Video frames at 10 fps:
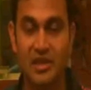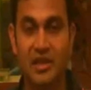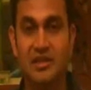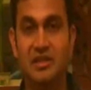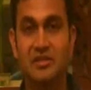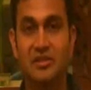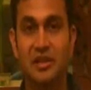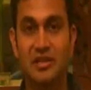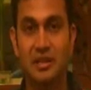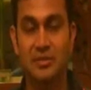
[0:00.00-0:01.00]
I think
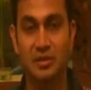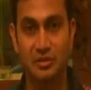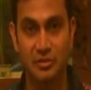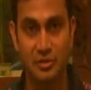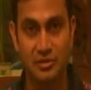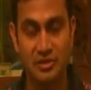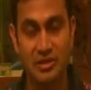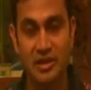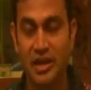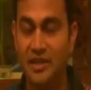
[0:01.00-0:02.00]
it's a great time to contribute.